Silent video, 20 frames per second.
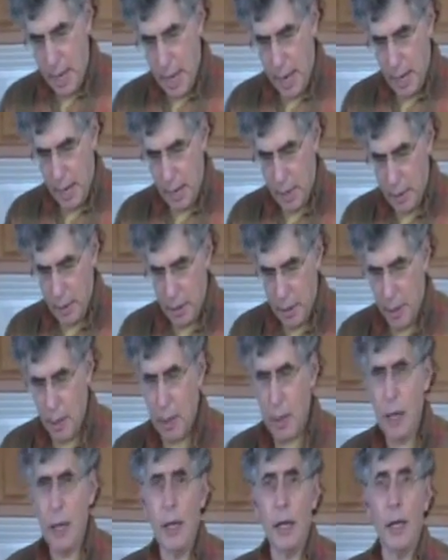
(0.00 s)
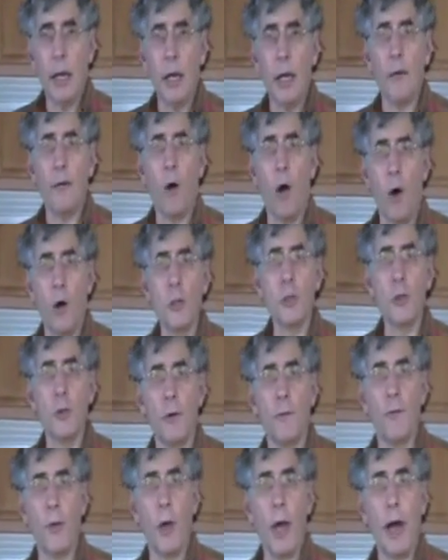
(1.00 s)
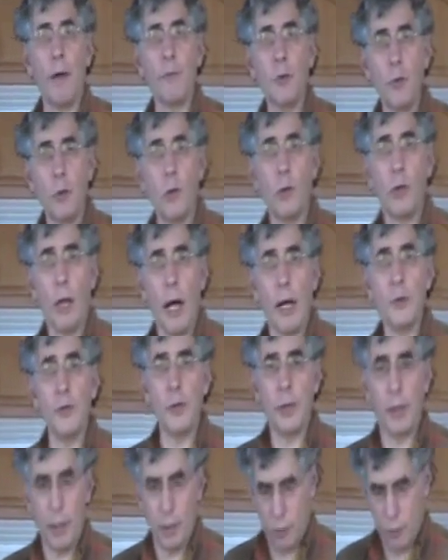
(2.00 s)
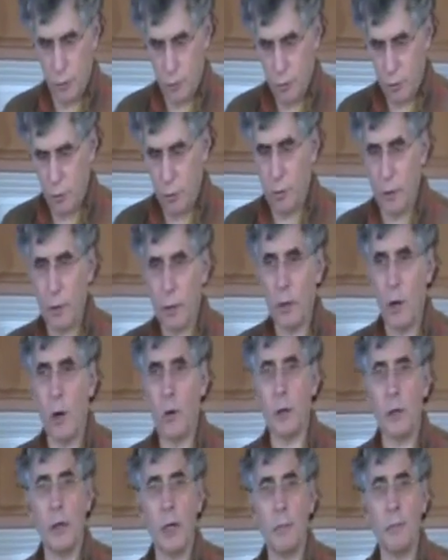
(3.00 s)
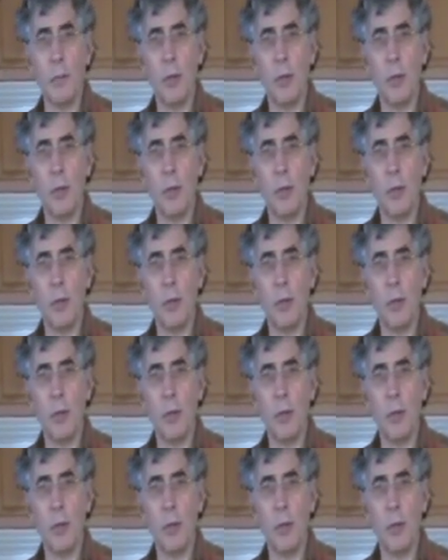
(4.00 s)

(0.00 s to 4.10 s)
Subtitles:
and also if you have neurologic issues too, the coconut